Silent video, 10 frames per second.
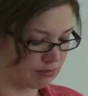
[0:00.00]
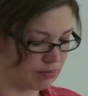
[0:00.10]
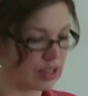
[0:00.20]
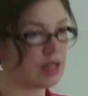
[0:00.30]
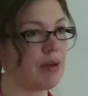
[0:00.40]

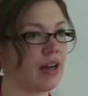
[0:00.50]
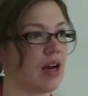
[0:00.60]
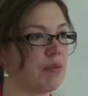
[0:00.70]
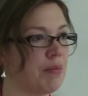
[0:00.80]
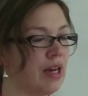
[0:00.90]
let's back
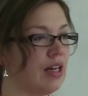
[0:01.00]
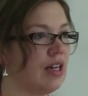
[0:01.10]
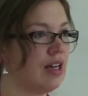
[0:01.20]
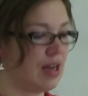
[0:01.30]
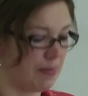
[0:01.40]
up a bit,
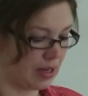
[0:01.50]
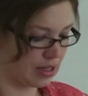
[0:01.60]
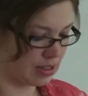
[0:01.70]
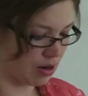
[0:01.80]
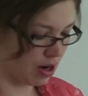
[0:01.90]

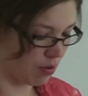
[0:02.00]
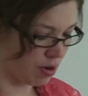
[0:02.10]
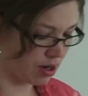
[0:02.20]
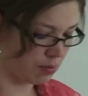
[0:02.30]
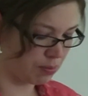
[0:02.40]
because I
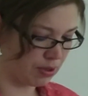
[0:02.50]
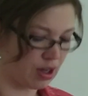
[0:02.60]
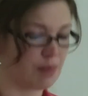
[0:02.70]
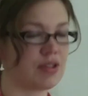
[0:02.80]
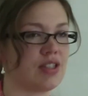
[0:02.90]
want to bring
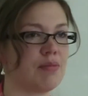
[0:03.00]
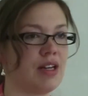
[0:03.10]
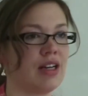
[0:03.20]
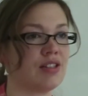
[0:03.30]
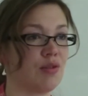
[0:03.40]
you up to
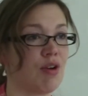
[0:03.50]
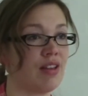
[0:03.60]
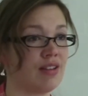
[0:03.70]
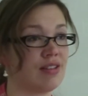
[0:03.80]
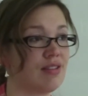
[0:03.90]
speed as to
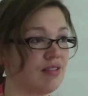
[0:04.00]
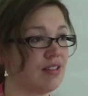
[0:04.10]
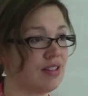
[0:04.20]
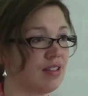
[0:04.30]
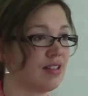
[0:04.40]
why this
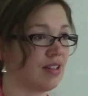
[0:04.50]
is